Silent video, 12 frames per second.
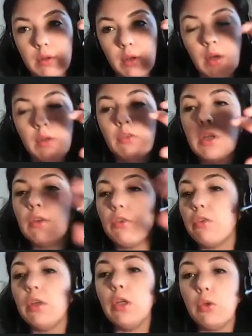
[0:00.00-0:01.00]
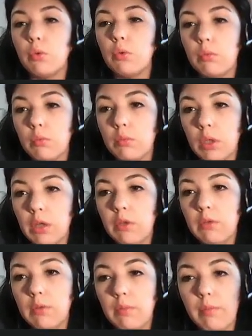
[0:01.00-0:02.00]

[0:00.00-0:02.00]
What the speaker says: cancer in situ, yes.